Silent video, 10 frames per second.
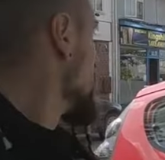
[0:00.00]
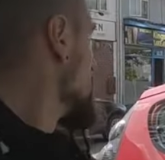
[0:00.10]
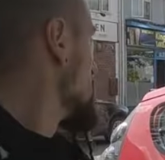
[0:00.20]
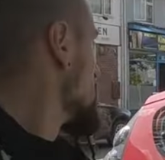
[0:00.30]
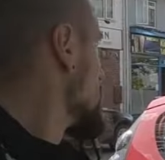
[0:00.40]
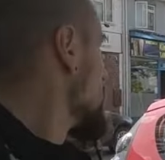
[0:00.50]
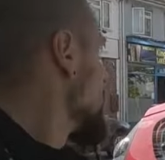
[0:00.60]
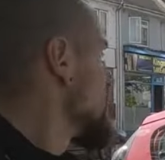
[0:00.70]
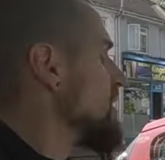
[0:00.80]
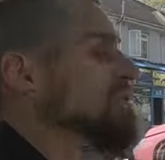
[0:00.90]
So
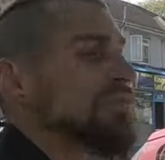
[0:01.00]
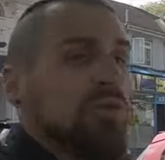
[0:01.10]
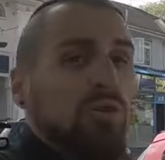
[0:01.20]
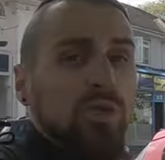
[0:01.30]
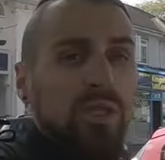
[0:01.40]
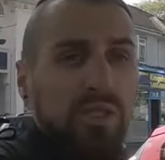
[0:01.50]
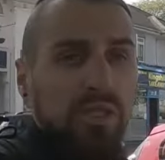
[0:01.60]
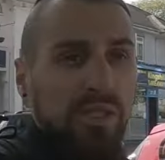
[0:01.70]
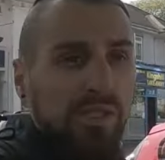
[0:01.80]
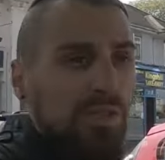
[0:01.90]
yeah, let's go in,
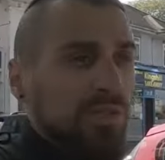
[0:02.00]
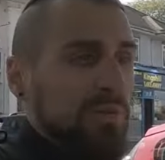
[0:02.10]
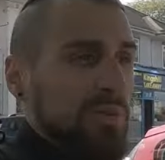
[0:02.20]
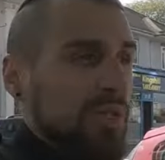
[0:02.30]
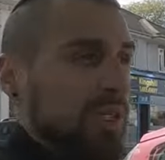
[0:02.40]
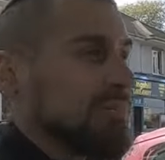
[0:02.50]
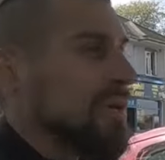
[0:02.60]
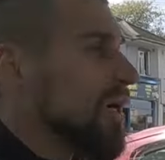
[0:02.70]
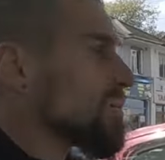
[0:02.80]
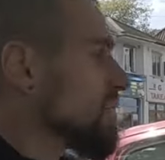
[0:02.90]
let's grab a
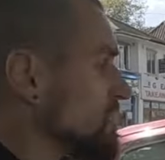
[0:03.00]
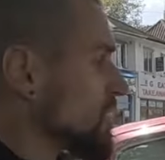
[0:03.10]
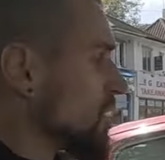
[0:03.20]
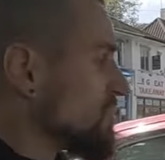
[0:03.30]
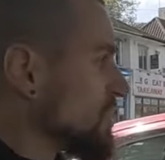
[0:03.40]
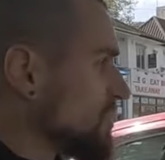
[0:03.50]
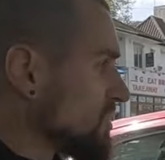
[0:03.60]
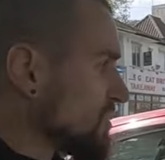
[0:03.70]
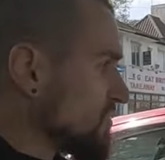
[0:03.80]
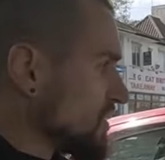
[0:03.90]
kebab, probably
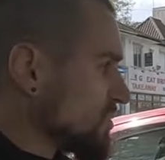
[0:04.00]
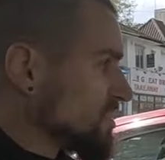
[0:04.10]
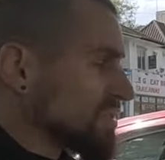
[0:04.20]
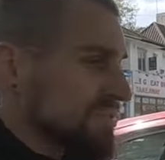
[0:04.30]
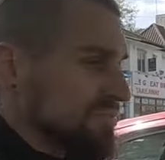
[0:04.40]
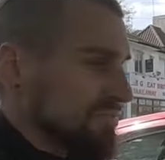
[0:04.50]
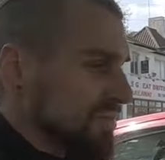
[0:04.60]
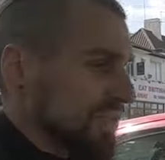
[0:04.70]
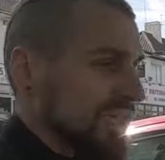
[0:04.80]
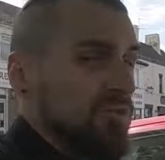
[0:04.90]
review it
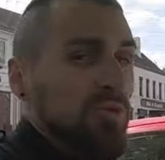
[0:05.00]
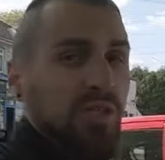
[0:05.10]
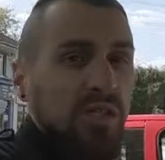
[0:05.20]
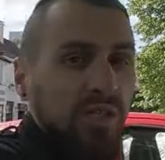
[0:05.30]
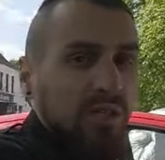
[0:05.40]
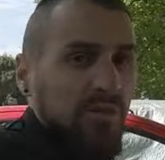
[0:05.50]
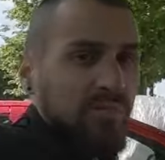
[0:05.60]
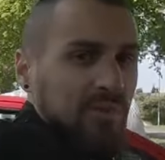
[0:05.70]
somewhere here.